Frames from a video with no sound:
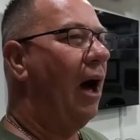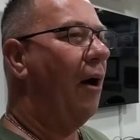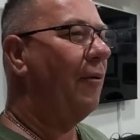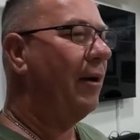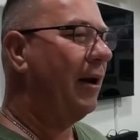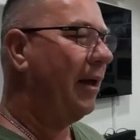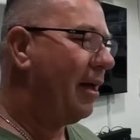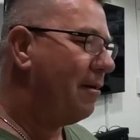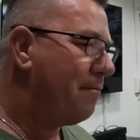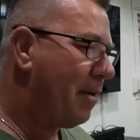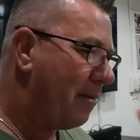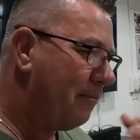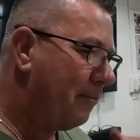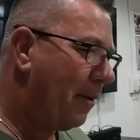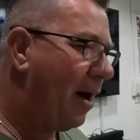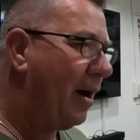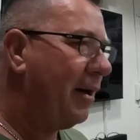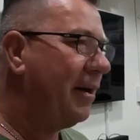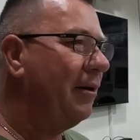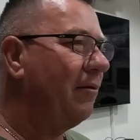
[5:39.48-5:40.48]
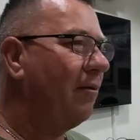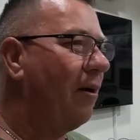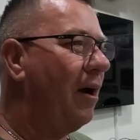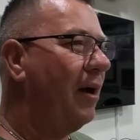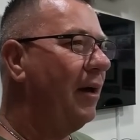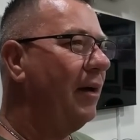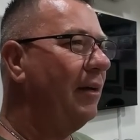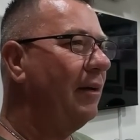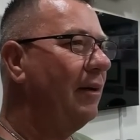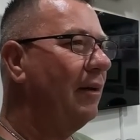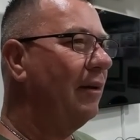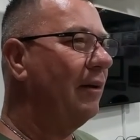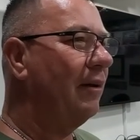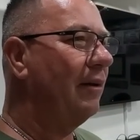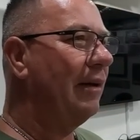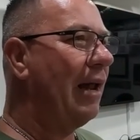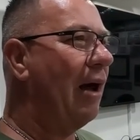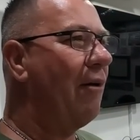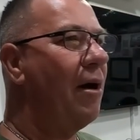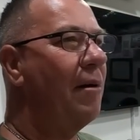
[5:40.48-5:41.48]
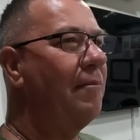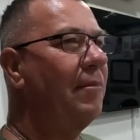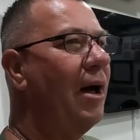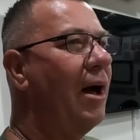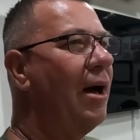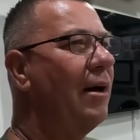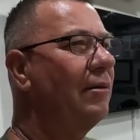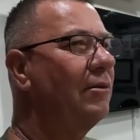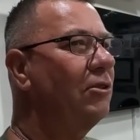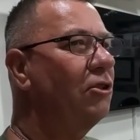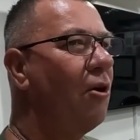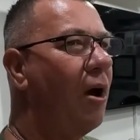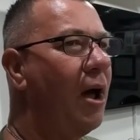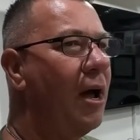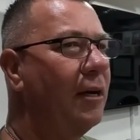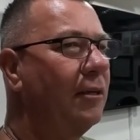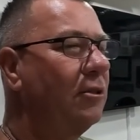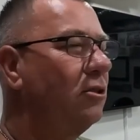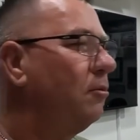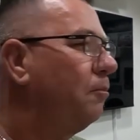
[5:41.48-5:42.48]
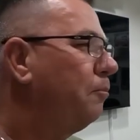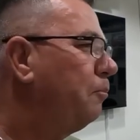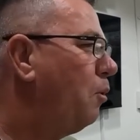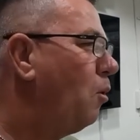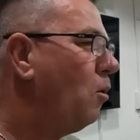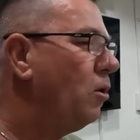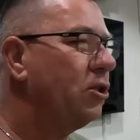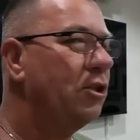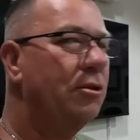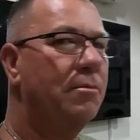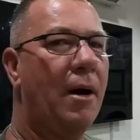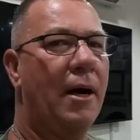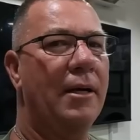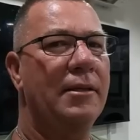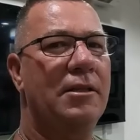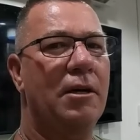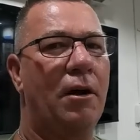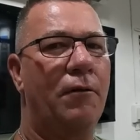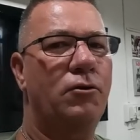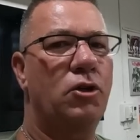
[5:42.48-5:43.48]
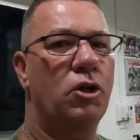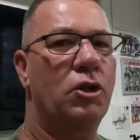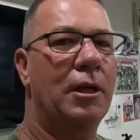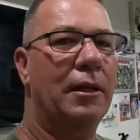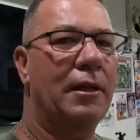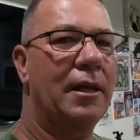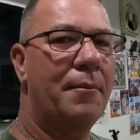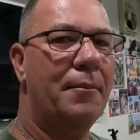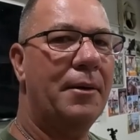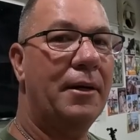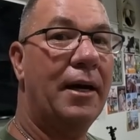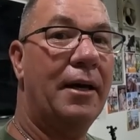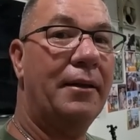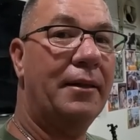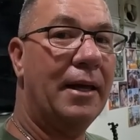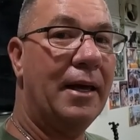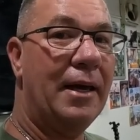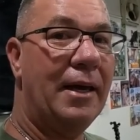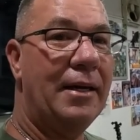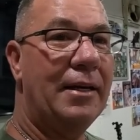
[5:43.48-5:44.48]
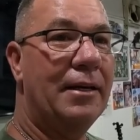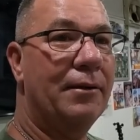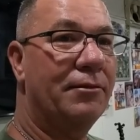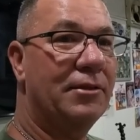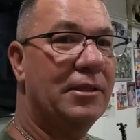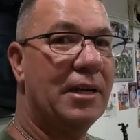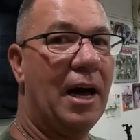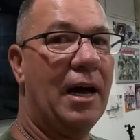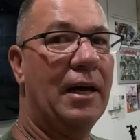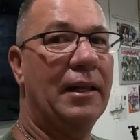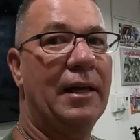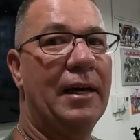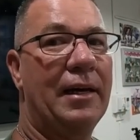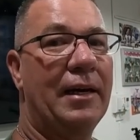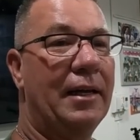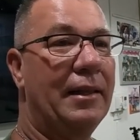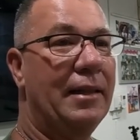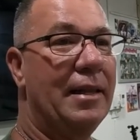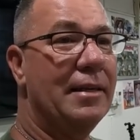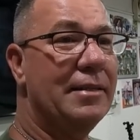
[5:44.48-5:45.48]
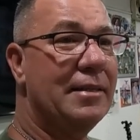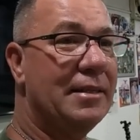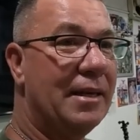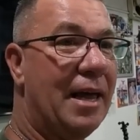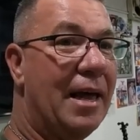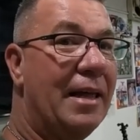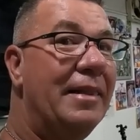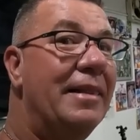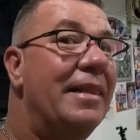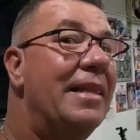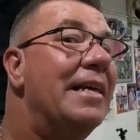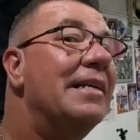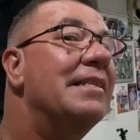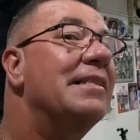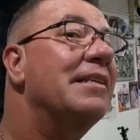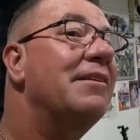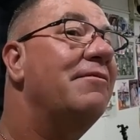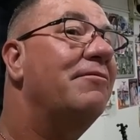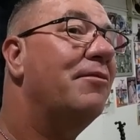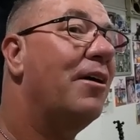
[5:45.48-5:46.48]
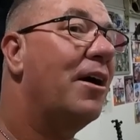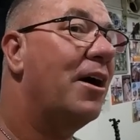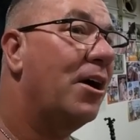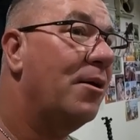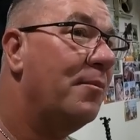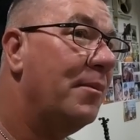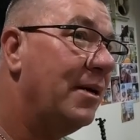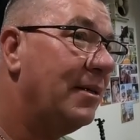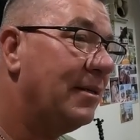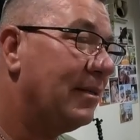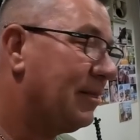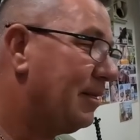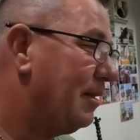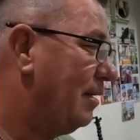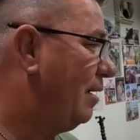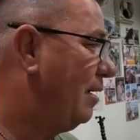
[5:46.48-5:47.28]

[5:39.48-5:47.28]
I want to get my body right. Now I'm not trying to push myself to the limit in the heat of Thailand in this in this environment.